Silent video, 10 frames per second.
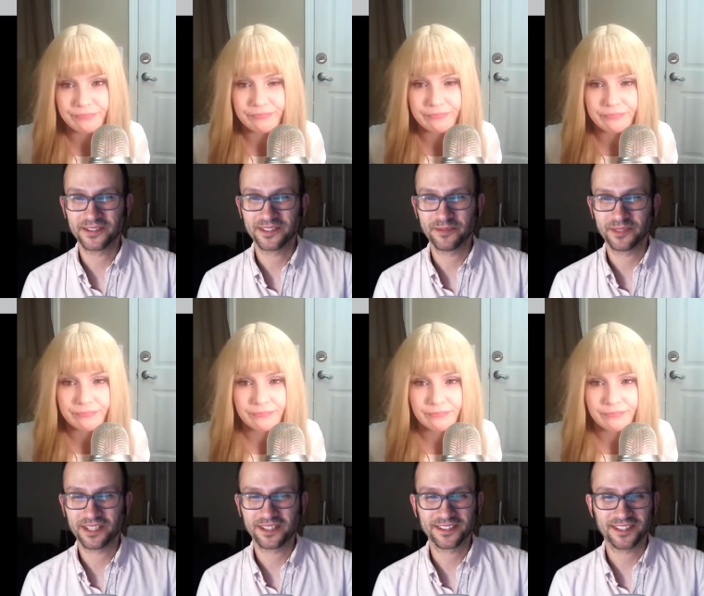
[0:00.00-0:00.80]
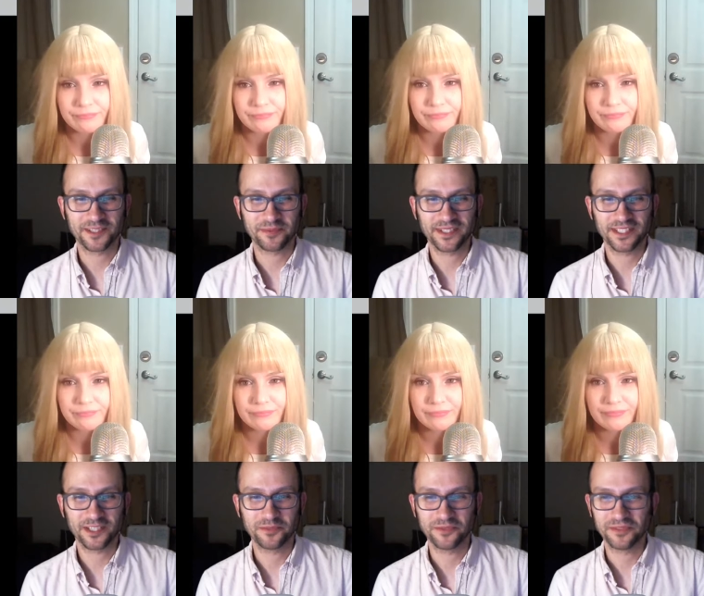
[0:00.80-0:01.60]
Speaker 1: out. Uh, is already planning
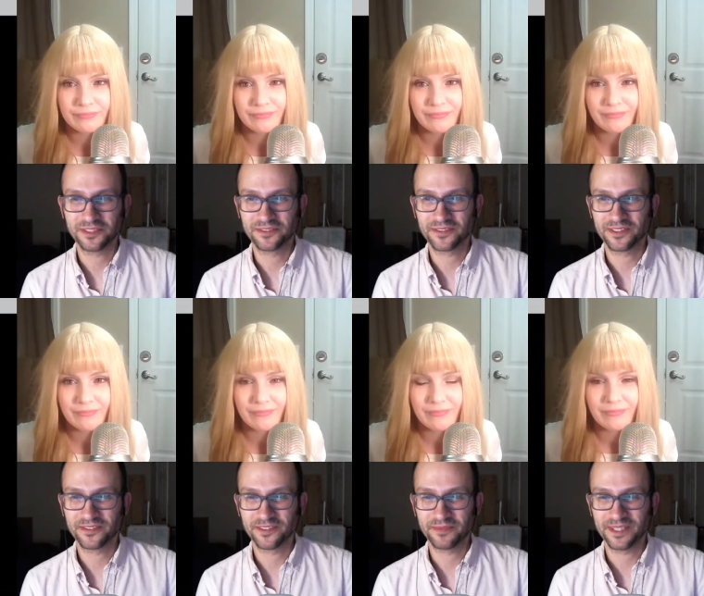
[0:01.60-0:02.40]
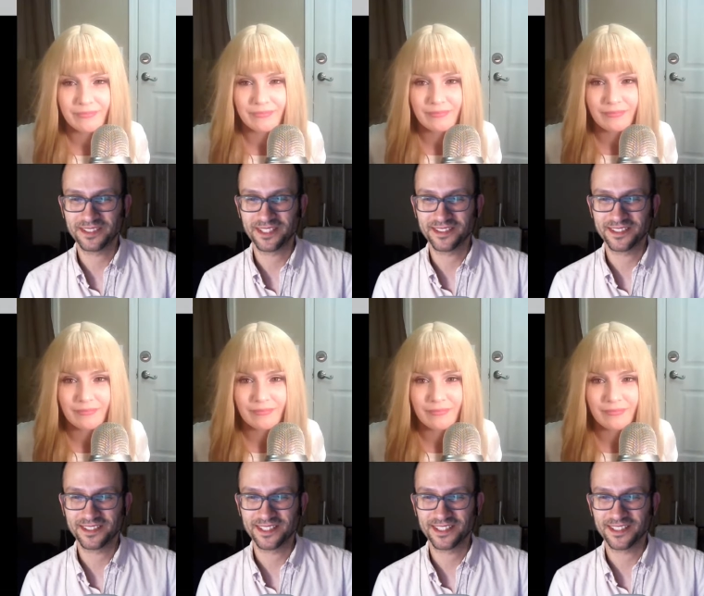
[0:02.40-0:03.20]
out movies for, for based on
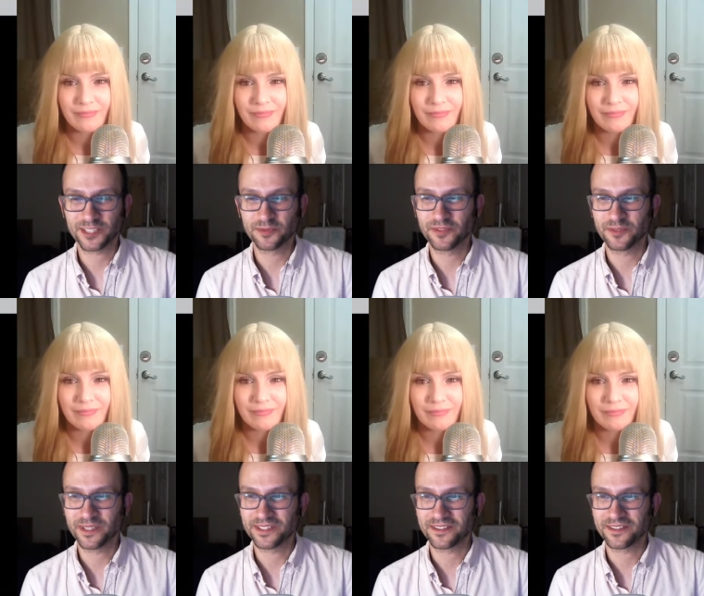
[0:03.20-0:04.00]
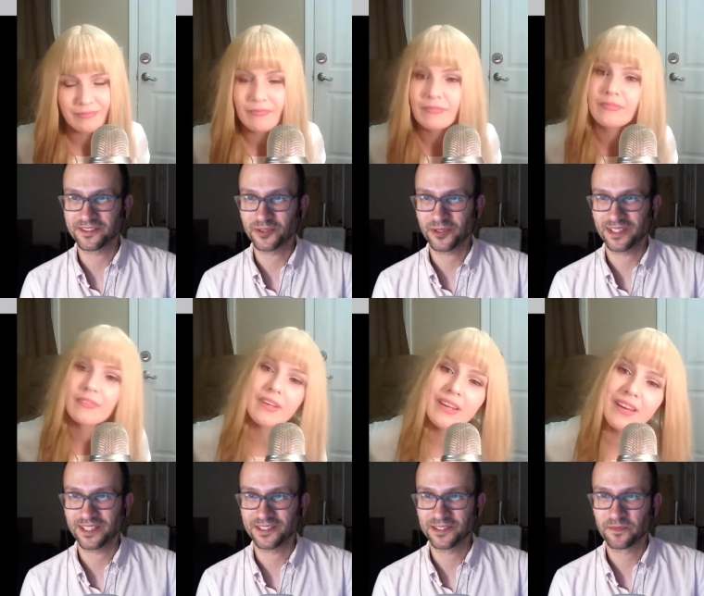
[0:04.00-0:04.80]
their uh, next movies based on their other toy
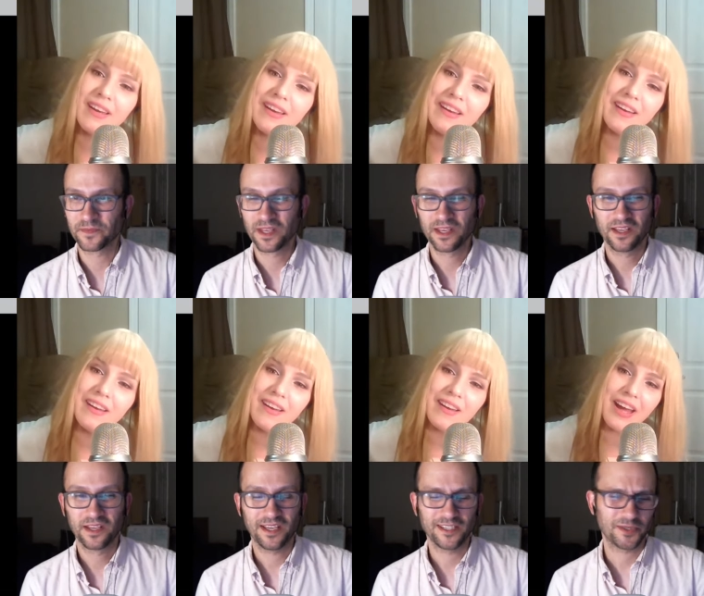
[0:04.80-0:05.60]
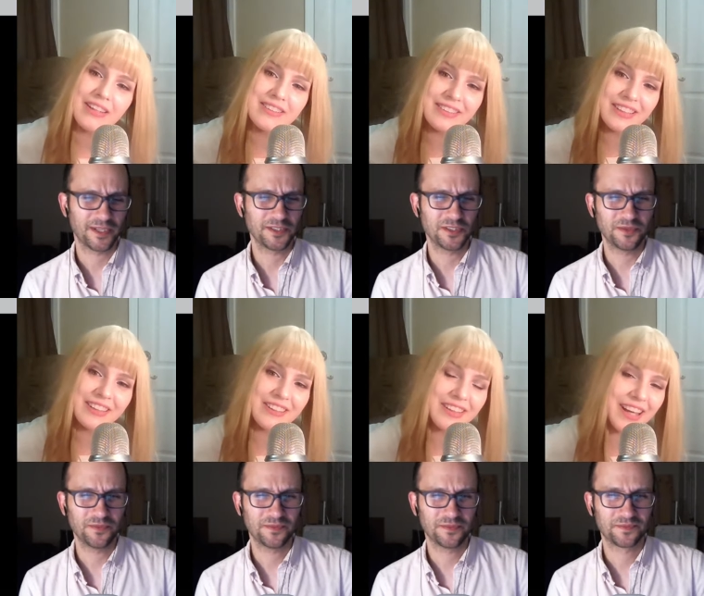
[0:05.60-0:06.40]
lines. I and so did I assume, hear
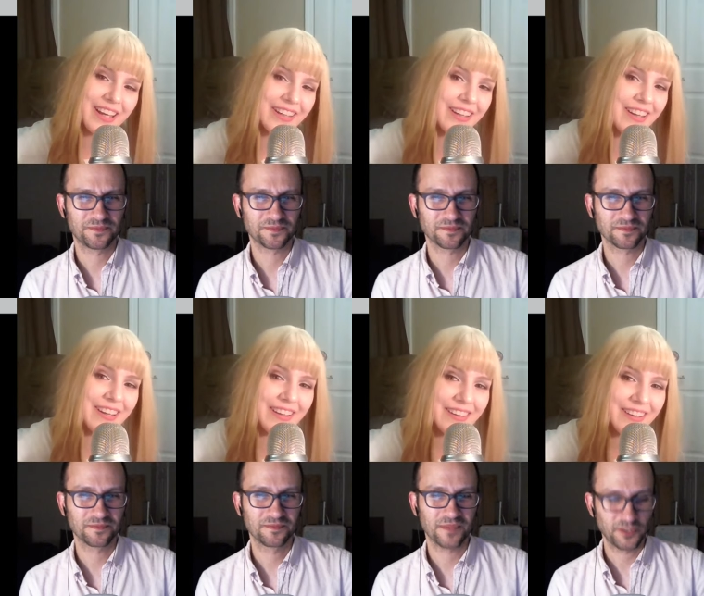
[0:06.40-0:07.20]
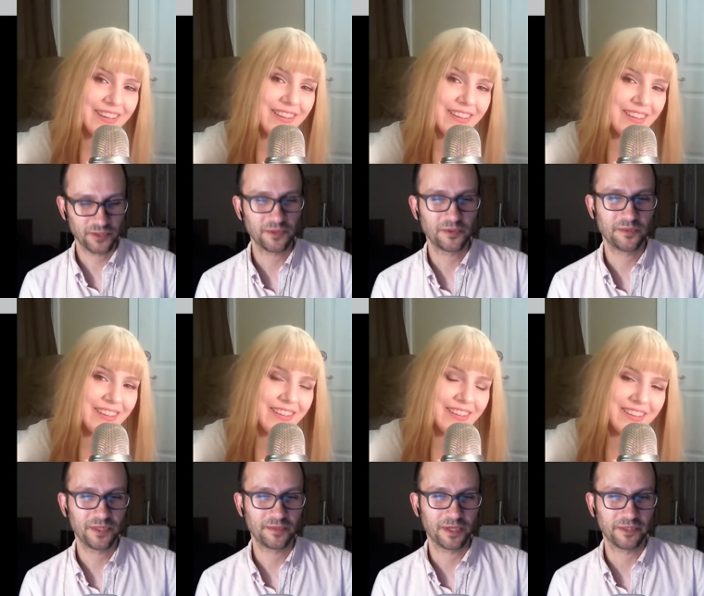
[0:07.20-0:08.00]
that. Yeah. I assume there will
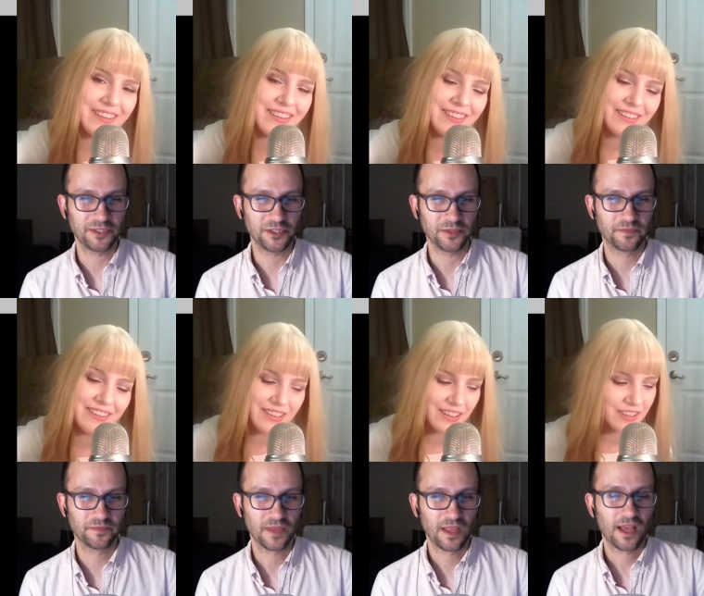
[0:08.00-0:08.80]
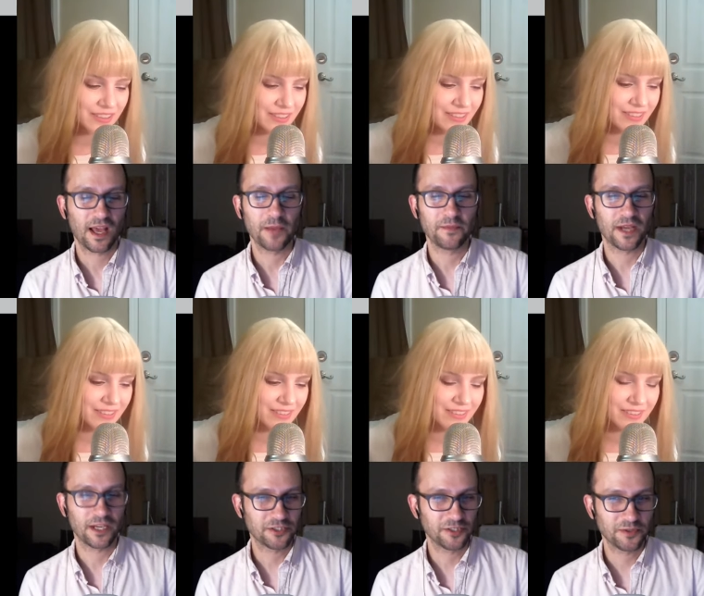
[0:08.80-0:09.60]
be a Barbie two. I'm
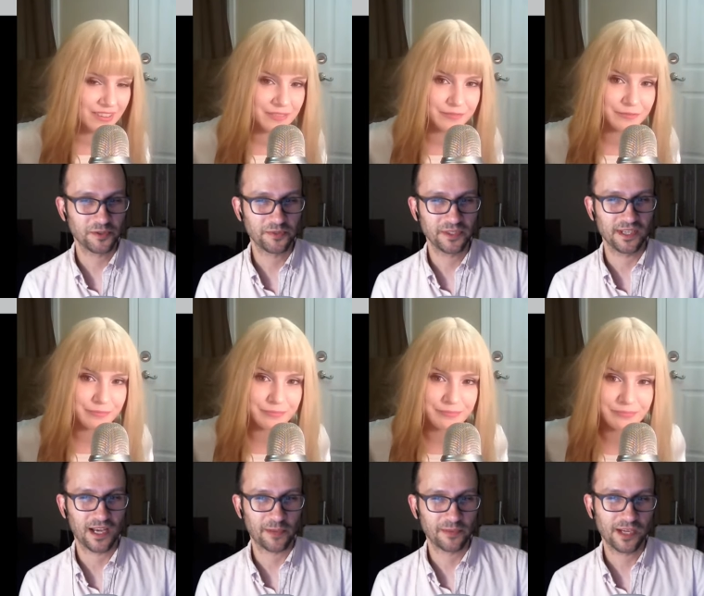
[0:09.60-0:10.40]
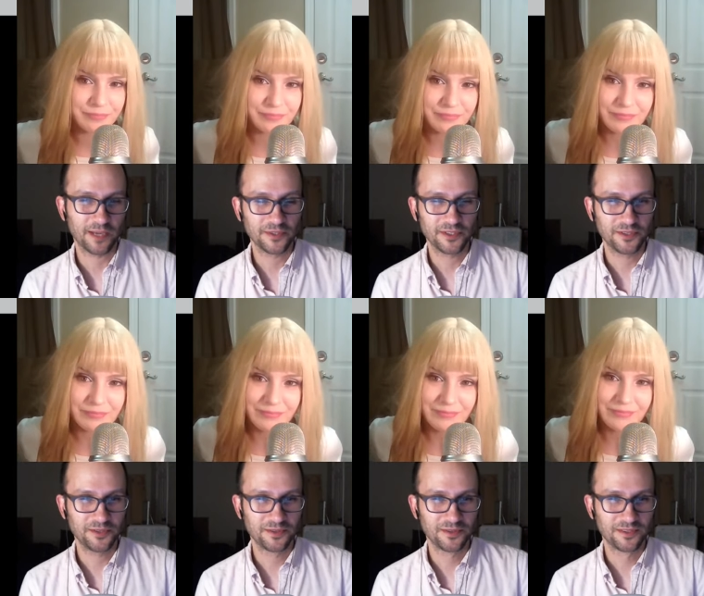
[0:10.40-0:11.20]
not sure there will be an Oppenheimer
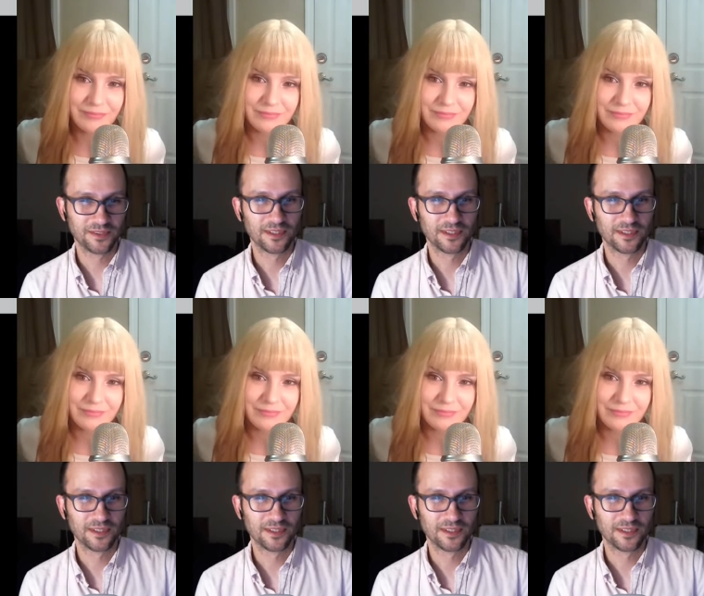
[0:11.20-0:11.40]
two